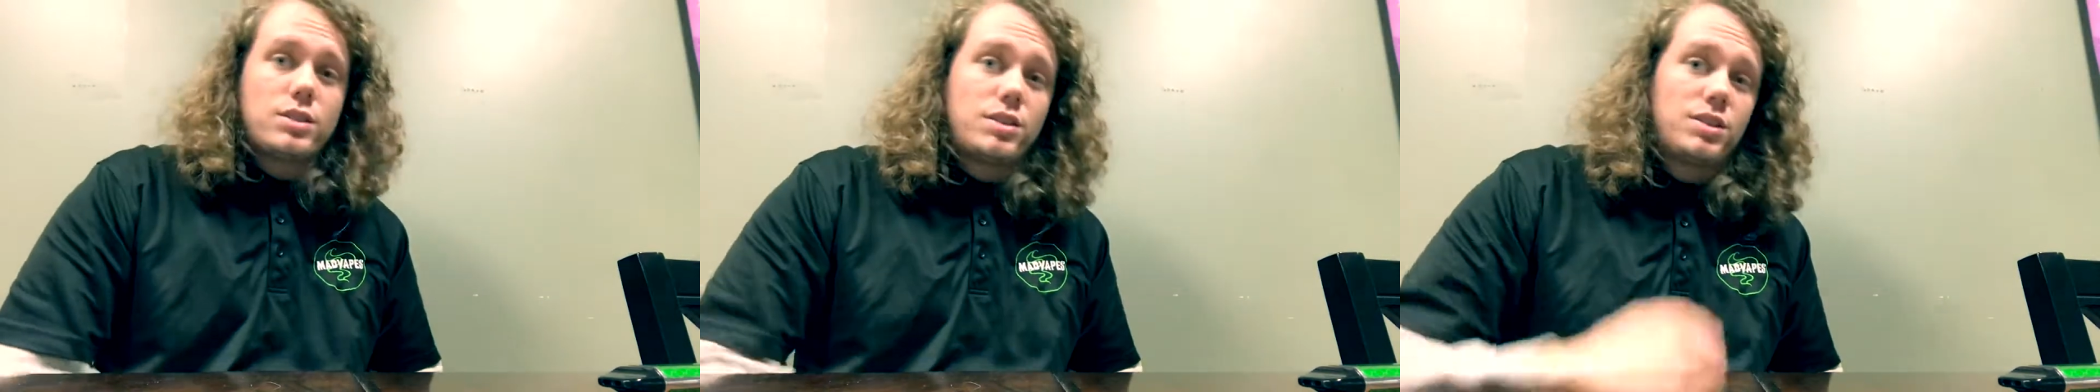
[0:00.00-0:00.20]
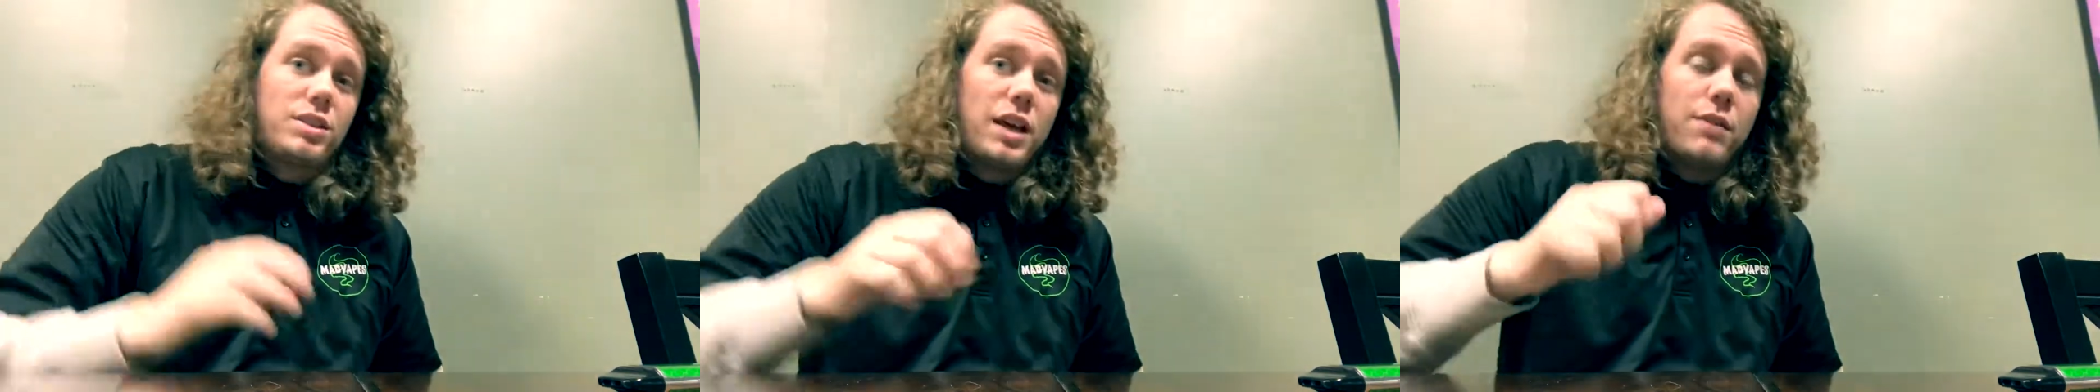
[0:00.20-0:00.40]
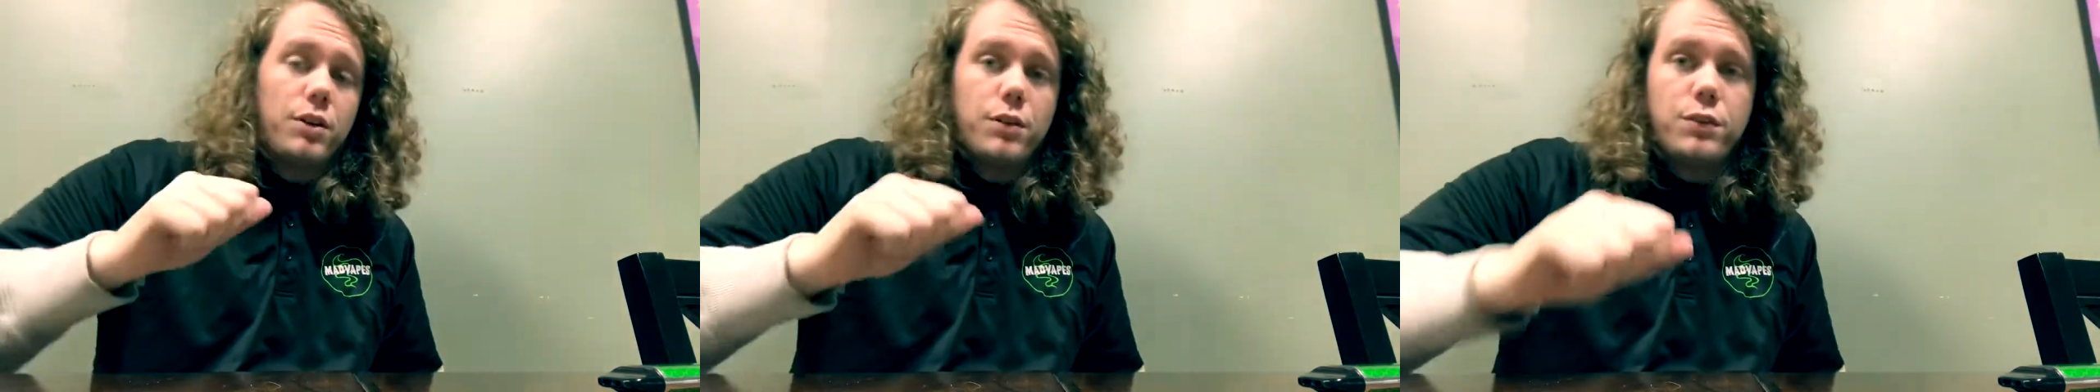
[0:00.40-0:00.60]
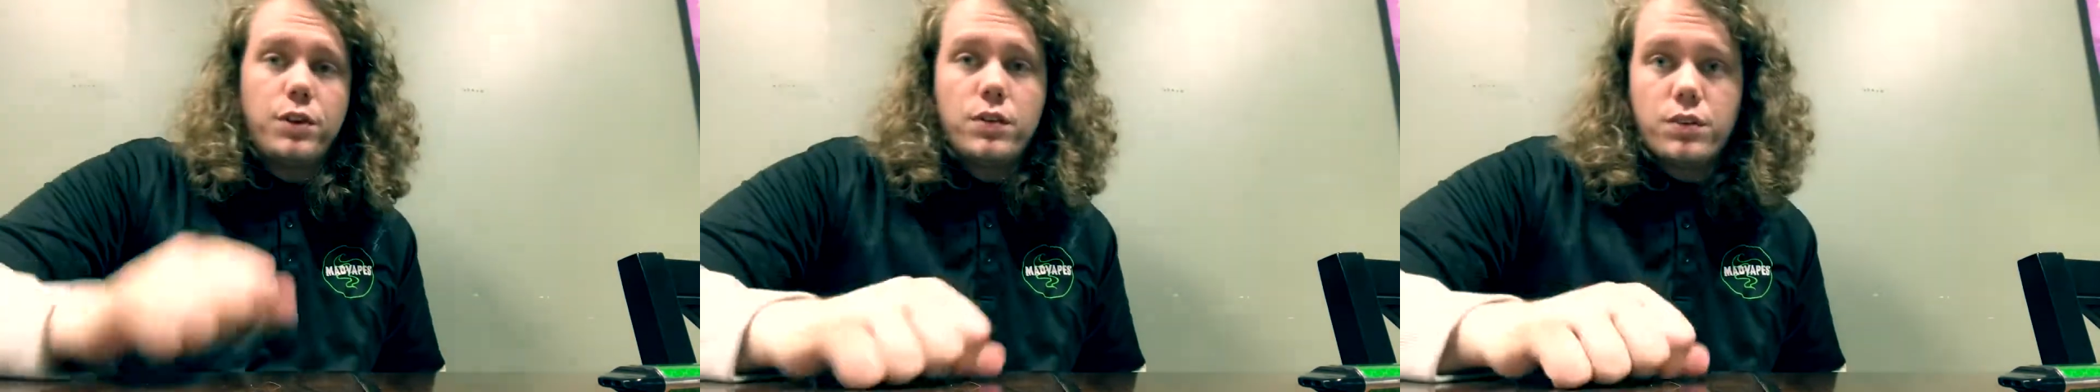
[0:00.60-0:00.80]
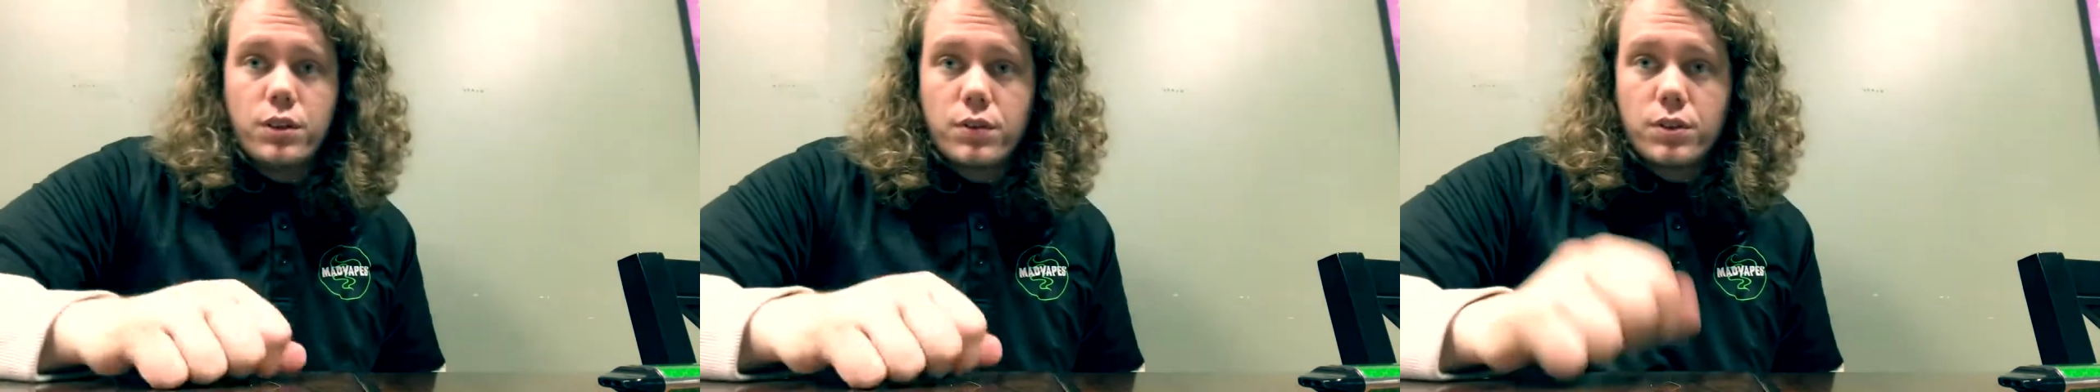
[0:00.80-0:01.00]

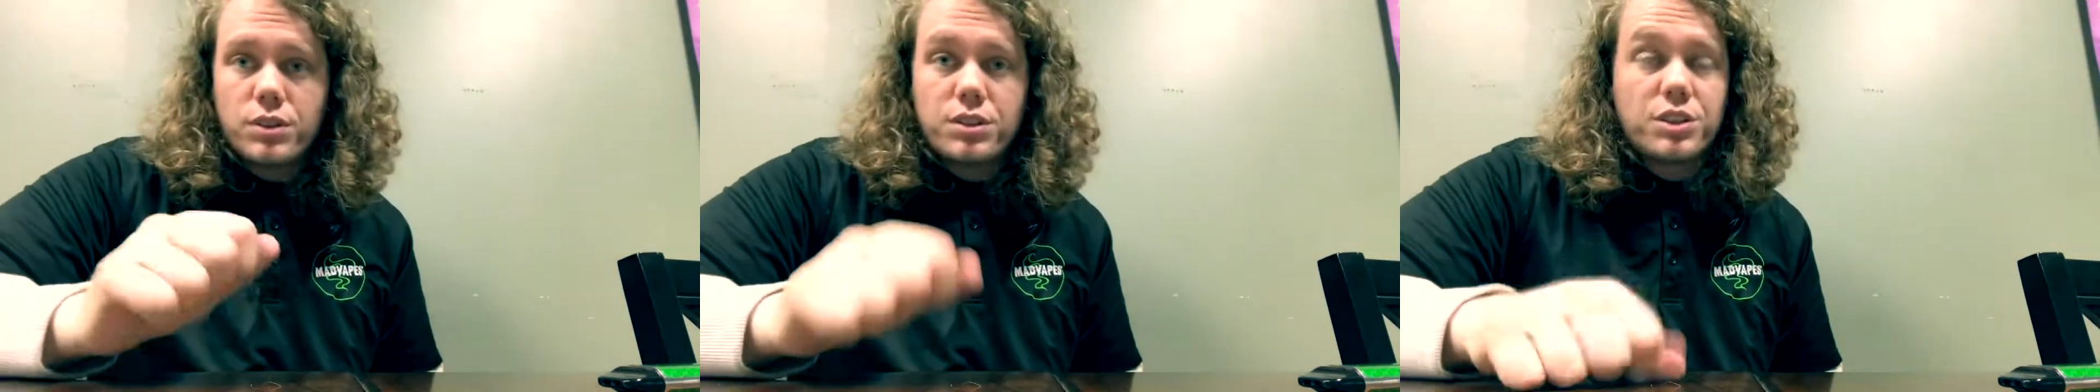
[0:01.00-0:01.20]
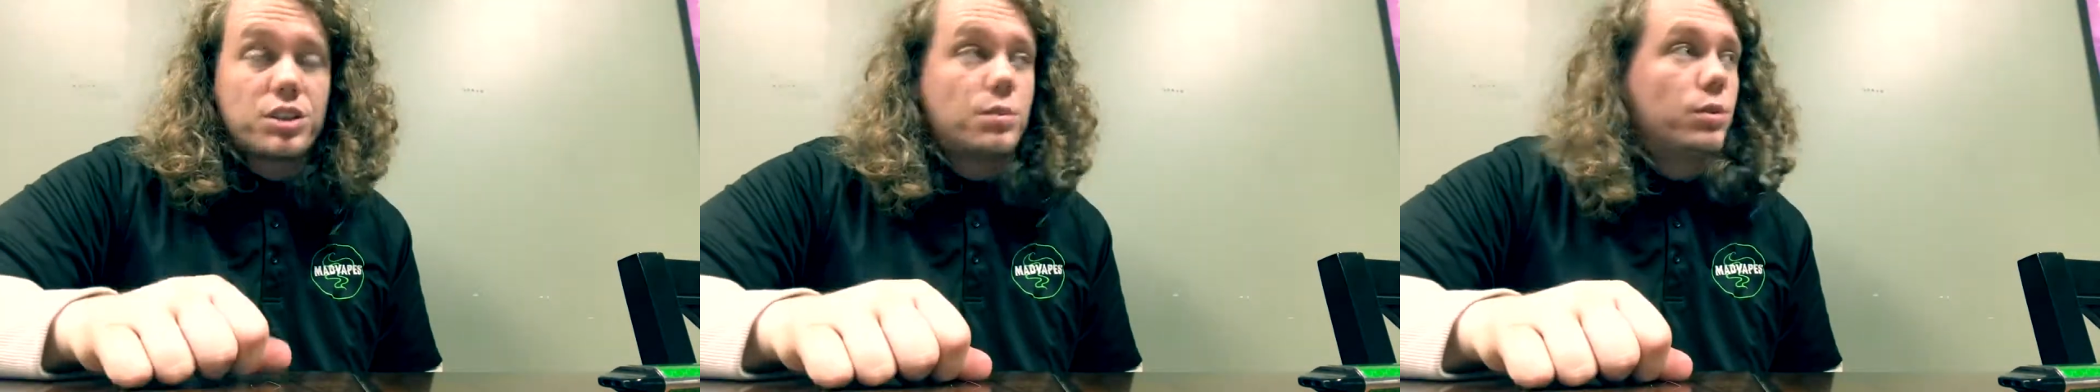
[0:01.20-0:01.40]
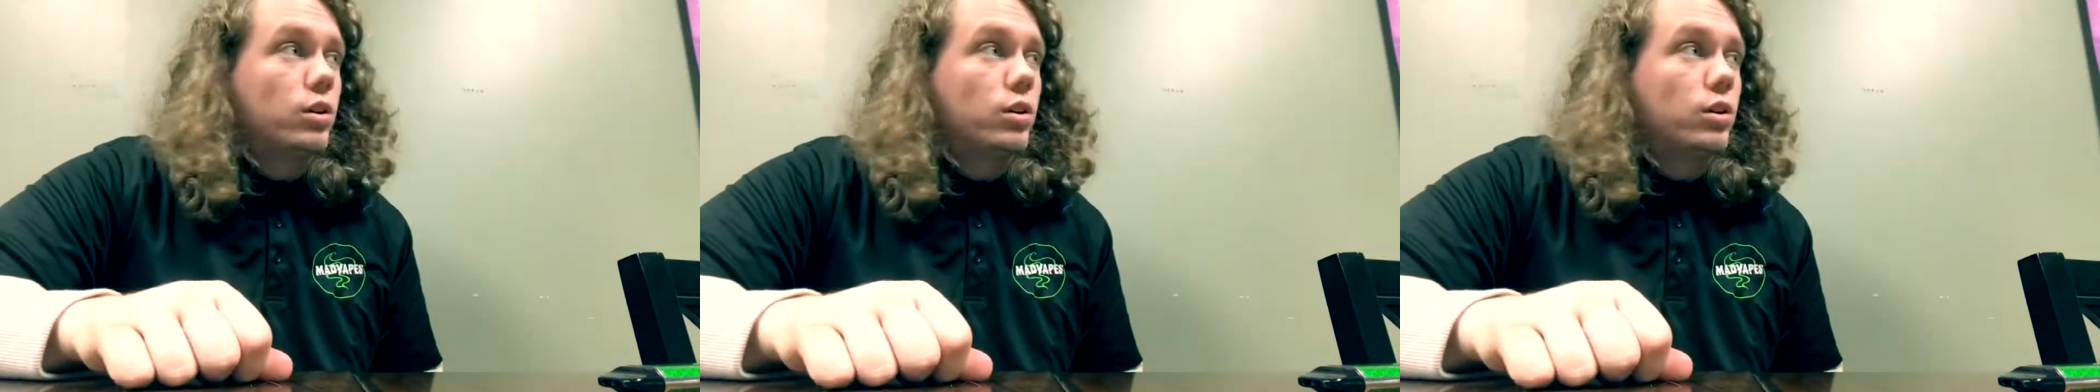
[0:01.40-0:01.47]
$7.50 for a 60